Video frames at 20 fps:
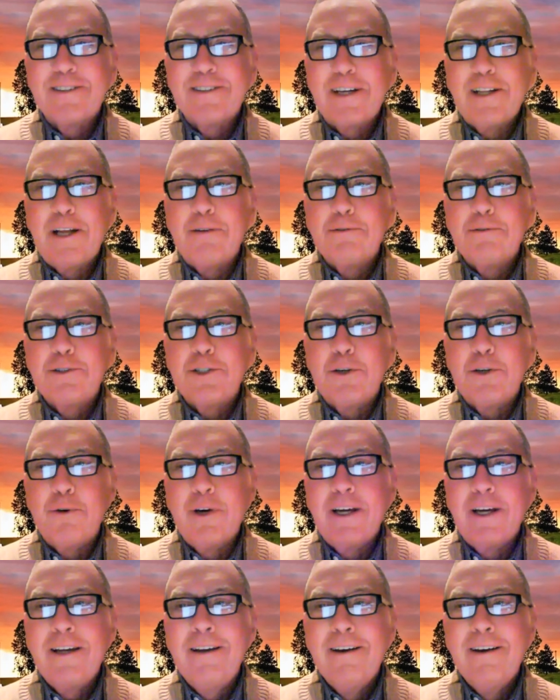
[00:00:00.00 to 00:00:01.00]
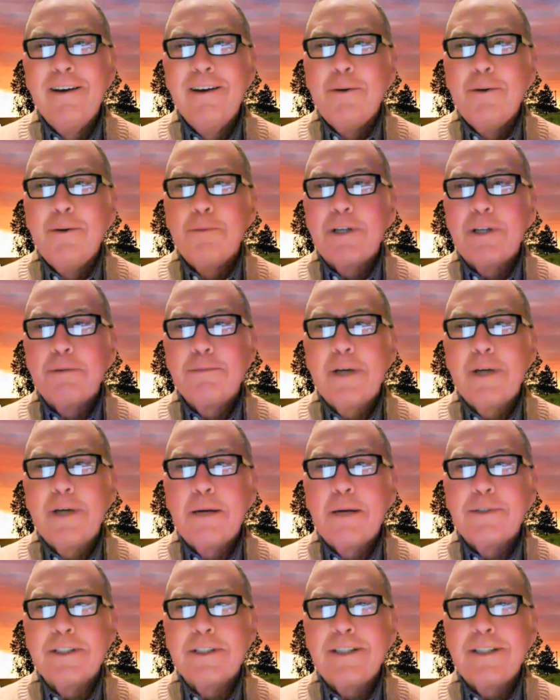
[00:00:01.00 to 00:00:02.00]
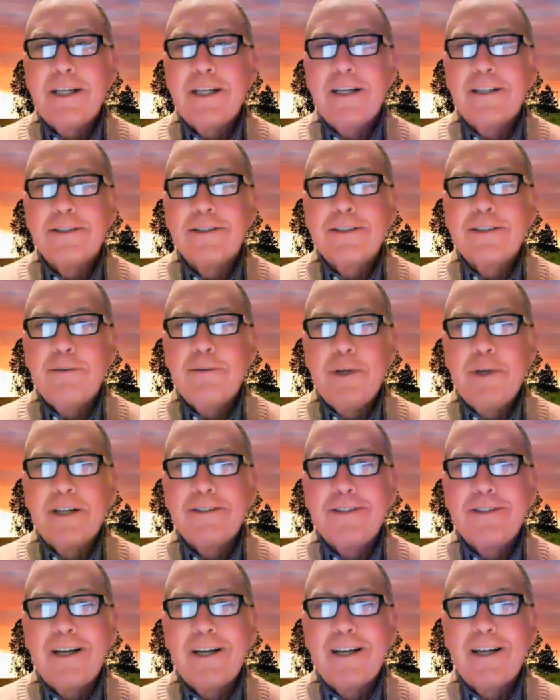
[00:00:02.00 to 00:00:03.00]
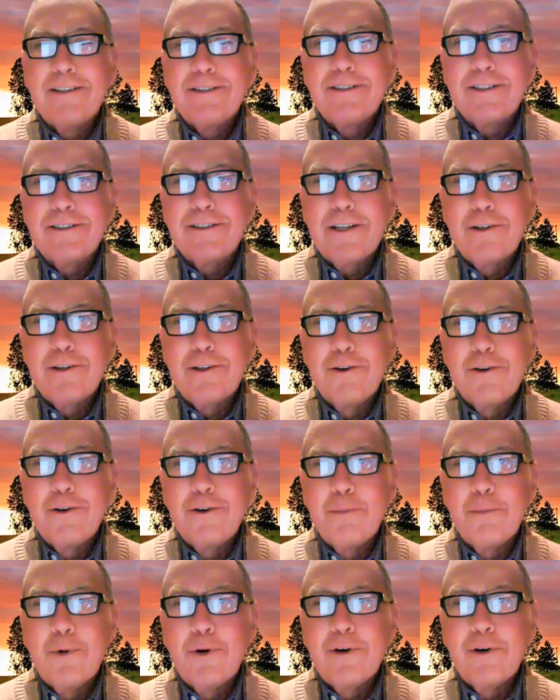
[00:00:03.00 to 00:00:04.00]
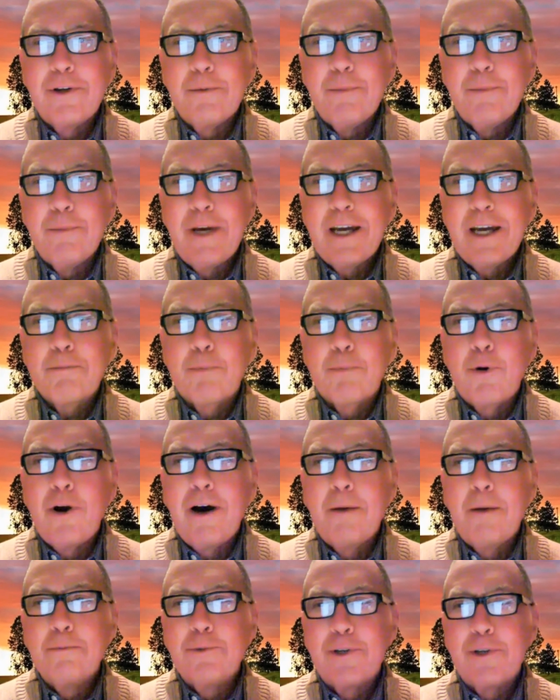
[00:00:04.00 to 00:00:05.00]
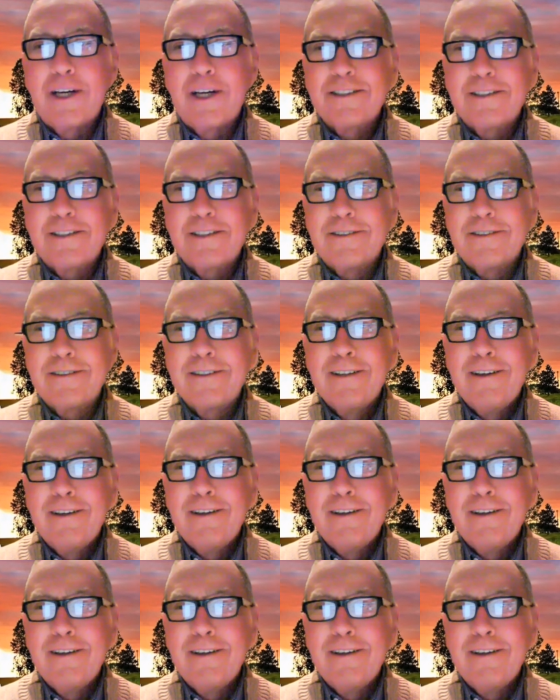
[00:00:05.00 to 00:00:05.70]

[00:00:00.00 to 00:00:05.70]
I love sewing. Sometimes the sales give me a challenge as I learned more to make prom dresses.